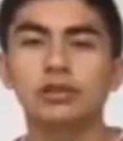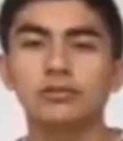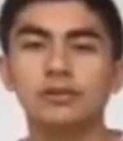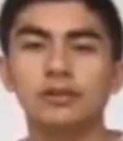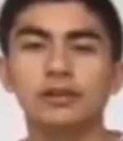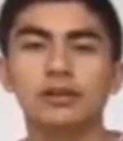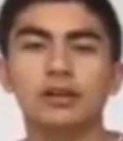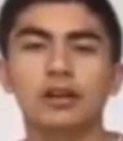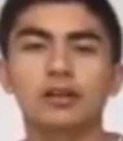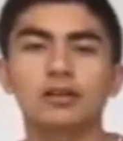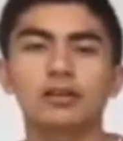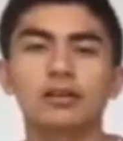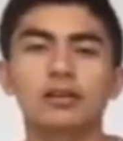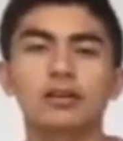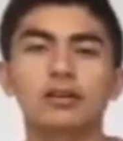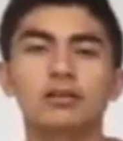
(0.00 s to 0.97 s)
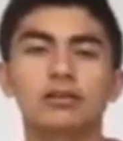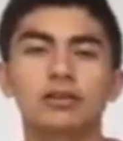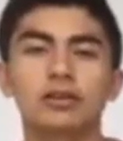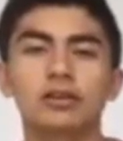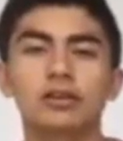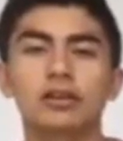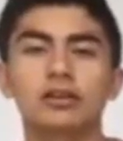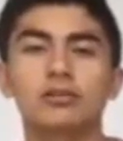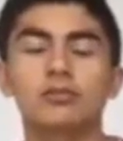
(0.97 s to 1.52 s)
River and they are
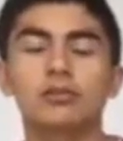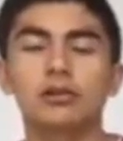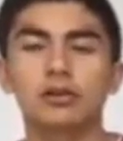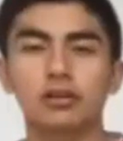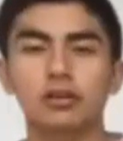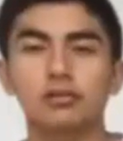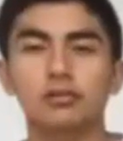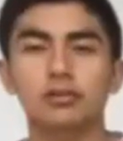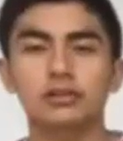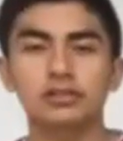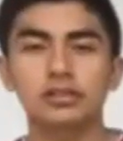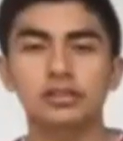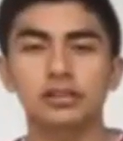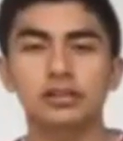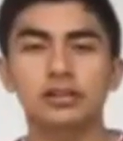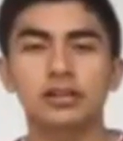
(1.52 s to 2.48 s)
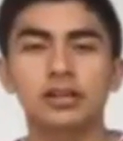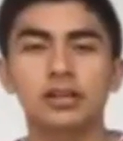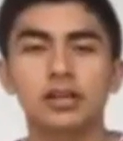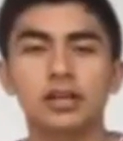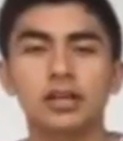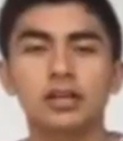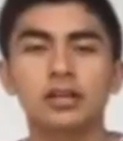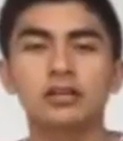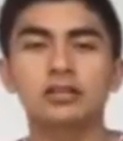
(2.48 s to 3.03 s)
located at the border of Brazil,
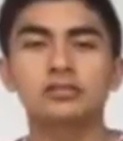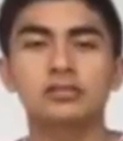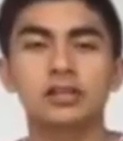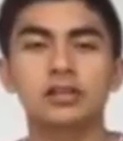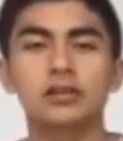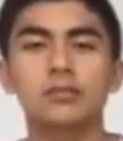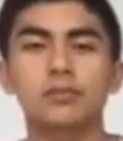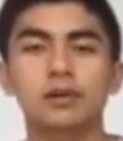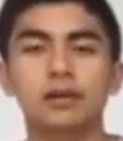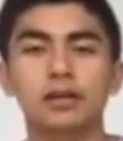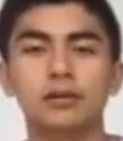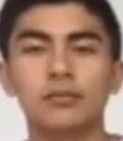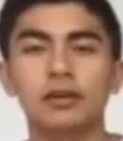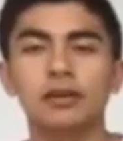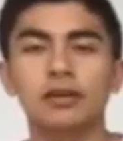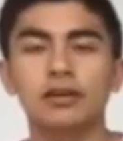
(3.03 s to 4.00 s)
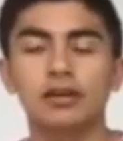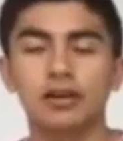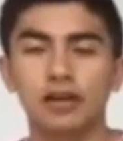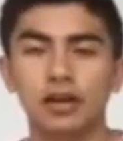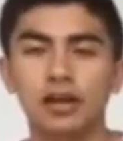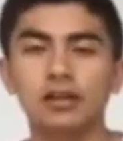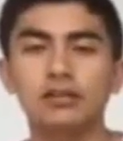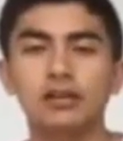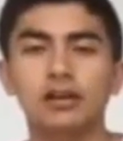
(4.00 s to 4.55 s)
in the state of Panama
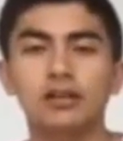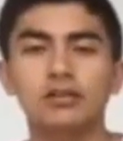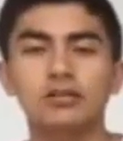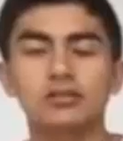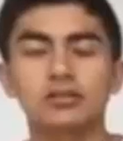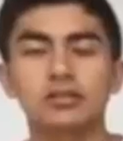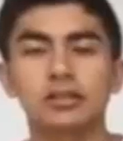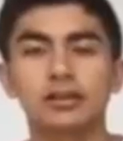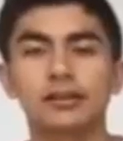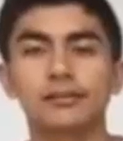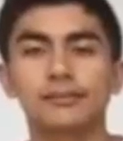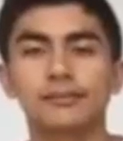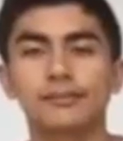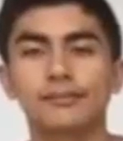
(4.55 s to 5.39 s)
and Argentina.